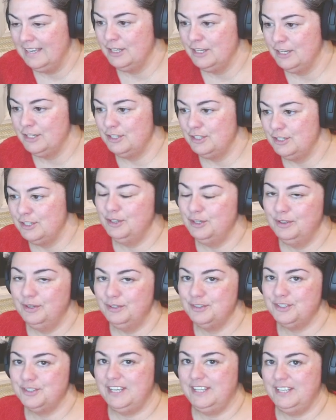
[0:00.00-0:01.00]
Do you
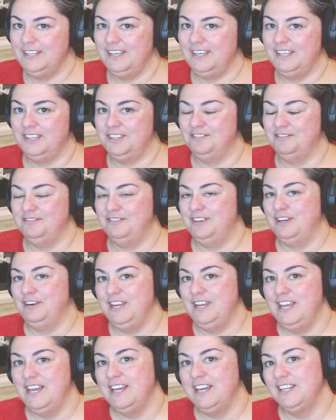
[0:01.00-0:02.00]
understand, like, at the
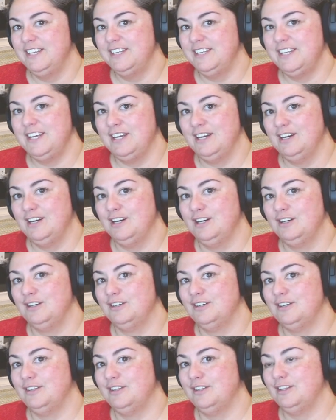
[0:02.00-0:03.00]
very end here,
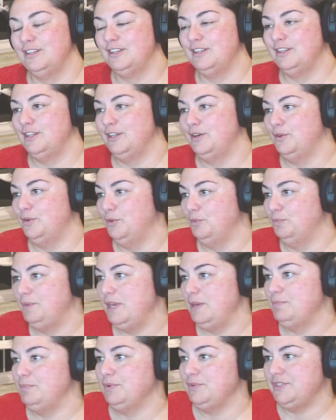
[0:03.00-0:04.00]
the old
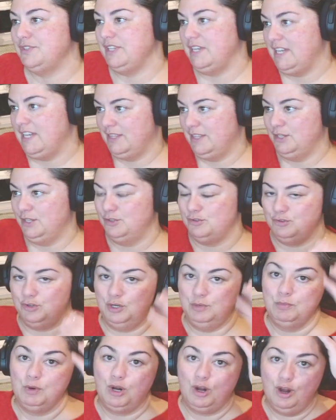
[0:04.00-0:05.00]
people sitting in this
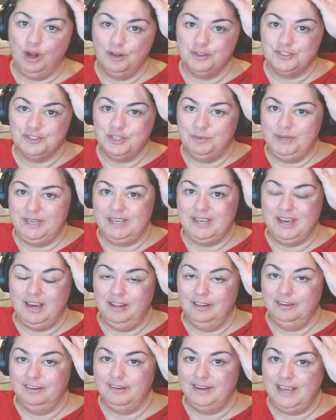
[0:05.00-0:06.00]
room are also in
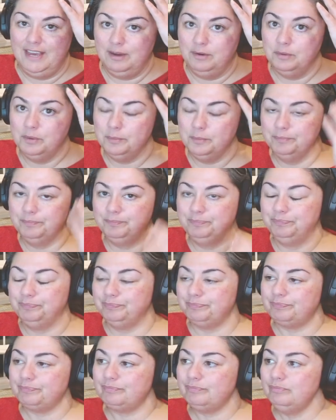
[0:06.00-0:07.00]
color now?
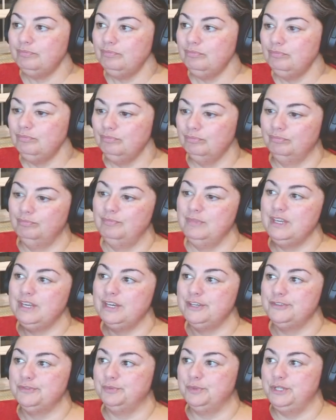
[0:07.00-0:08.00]

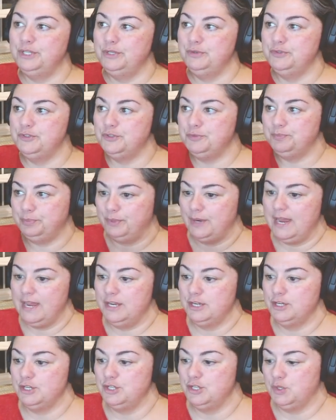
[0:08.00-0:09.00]
Because when you spread
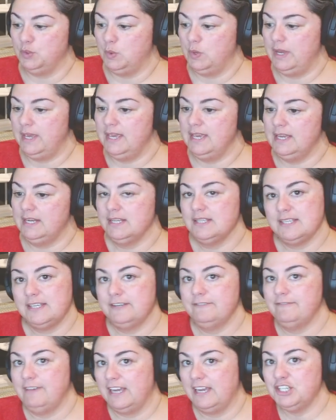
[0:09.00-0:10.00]
joy, it is
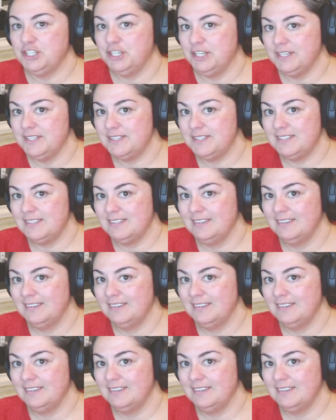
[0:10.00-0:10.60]
infectious.